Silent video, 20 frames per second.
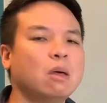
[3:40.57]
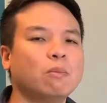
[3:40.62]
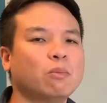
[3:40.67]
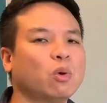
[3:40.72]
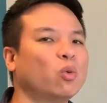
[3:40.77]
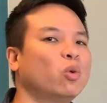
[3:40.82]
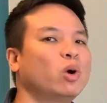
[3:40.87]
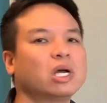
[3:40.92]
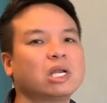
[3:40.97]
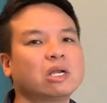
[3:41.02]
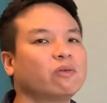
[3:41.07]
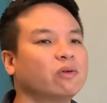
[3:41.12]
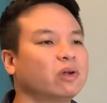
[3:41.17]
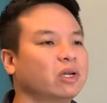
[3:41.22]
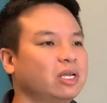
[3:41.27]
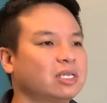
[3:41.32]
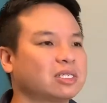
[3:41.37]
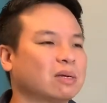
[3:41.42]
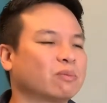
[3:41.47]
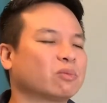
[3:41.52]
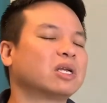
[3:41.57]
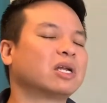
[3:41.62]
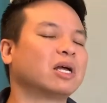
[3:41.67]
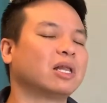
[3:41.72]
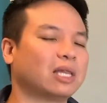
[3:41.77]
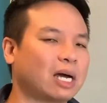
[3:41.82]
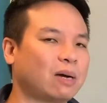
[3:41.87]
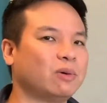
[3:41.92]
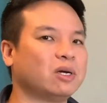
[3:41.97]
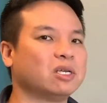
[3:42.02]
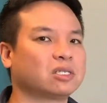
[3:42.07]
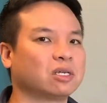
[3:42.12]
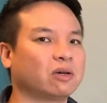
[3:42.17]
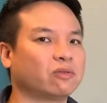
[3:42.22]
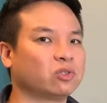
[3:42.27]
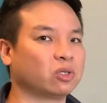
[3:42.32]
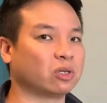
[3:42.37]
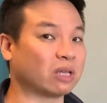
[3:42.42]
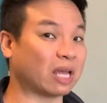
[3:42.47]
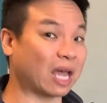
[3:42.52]
But whatever it is, I'm going to allow
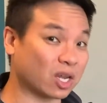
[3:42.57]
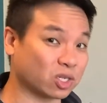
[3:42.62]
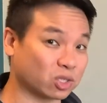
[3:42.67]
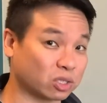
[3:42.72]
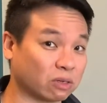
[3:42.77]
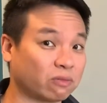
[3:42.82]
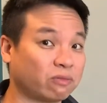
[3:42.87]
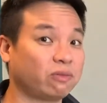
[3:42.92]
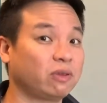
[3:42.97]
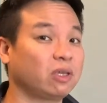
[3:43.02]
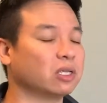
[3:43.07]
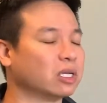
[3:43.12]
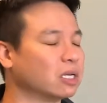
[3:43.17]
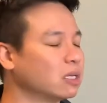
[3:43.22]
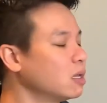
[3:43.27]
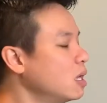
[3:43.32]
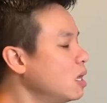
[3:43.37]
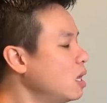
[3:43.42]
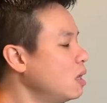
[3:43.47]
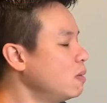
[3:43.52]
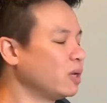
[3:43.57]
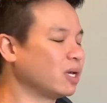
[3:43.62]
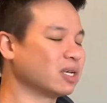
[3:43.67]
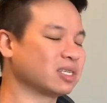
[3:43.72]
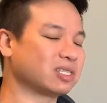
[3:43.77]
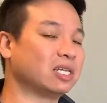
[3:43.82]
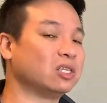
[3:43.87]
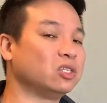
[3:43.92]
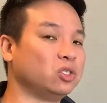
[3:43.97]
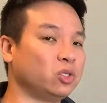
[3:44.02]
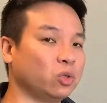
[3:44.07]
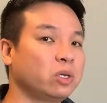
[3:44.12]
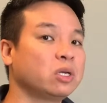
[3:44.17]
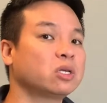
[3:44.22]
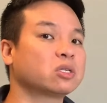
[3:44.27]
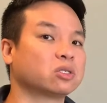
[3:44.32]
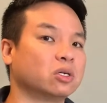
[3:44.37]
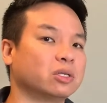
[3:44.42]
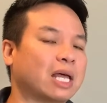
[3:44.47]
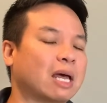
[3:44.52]
myself to actually feel it, because in doing
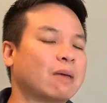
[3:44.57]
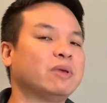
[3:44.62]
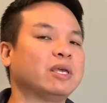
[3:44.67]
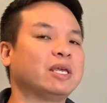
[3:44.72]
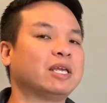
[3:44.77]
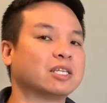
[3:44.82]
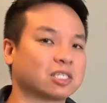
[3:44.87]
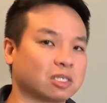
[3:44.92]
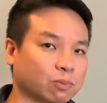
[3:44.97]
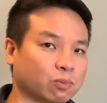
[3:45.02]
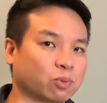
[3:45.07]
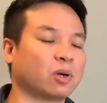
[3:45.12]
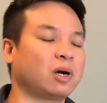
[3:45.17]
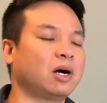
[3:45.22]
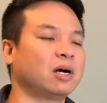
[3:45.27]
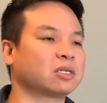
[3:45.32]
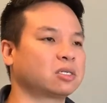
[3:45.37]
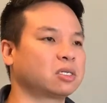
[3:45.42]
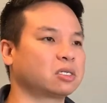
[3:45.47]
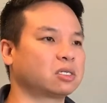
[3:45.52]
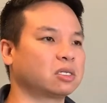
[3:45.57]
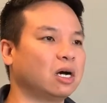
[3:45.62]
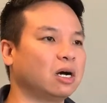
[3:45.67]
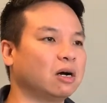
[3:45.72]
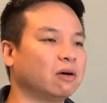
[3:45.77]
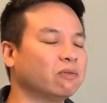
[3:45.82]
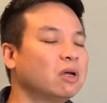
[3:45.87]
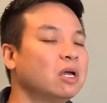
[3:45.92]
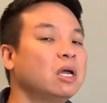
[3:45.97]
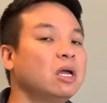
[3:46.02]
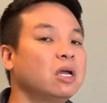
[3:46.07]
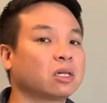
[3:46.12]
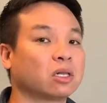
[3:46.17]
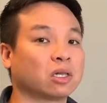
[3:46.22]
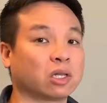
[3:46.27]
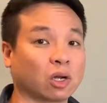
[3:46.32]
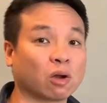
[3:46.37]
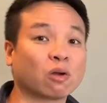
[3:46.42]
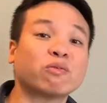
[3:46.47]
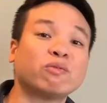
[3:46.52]
so, that begins a process of
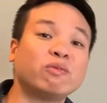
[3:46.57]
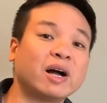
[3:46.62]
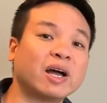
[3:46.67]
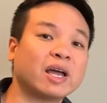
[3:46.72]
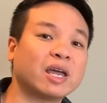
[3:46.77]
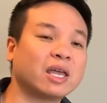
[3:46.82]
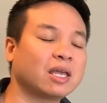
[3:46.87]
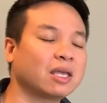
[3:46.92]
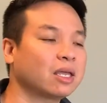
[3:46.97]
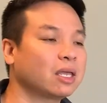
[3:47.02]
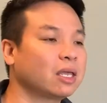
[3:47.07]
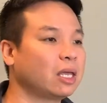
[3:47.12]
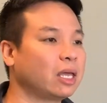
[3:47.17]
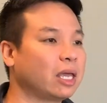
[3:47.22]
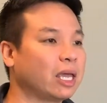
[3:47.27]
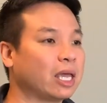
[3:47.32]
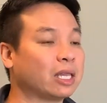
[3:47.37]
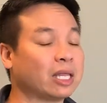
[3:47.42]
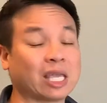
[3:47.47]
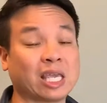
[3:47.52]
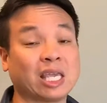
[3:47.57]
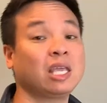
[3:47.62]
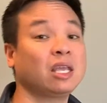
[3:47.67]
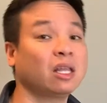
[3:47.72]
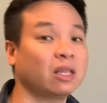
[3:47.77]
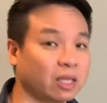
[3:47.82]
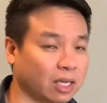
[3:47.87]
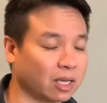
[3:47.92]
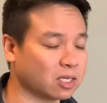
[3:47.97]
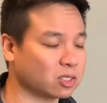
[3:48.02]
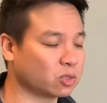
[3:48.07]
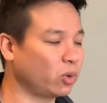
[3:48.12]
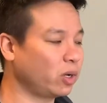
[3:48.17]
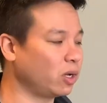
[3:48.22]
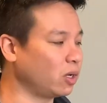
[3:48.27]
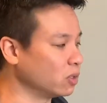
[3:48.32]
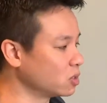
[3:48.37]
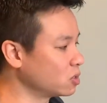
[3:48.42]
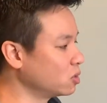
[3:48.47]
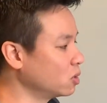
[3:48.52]
clarifying and healing as
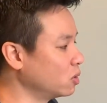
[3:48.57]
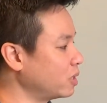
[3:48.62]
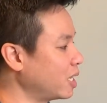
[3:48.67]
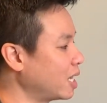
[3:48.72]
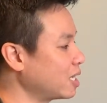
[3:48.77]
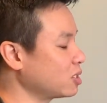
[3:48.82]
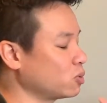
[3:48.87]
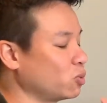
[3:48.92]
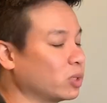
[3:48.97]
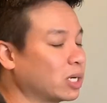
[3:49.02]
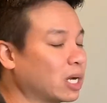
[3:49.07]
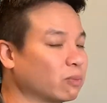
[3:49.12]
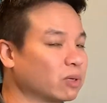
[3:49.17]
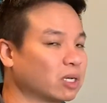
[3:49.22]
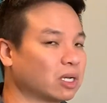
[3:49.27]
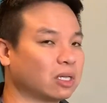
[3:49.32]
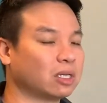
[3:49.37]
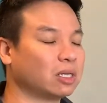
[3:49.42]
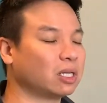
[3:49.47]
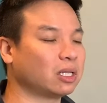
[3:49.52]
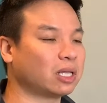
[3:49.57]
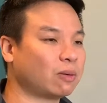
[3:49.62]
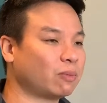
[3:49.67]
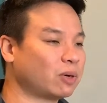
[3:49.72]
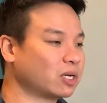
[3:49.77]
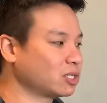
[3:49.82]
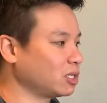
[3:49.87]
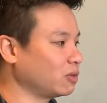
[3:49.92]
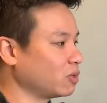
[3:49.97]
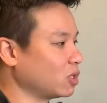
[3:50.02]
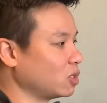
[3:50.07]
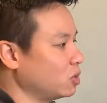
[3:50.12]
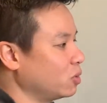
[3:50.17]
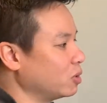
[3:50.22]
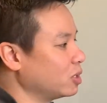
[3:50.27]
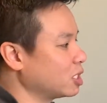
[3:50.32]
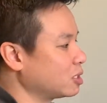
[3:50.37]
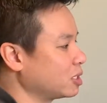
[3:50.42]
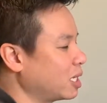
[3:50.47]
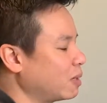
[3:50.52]
well. So that's what I'm going to allow myself to do
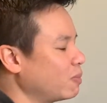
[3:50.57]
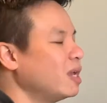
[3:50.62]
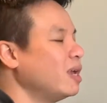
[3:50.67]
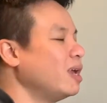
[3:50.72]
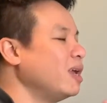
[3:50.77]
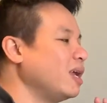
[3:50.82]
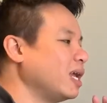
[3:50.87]
in this step.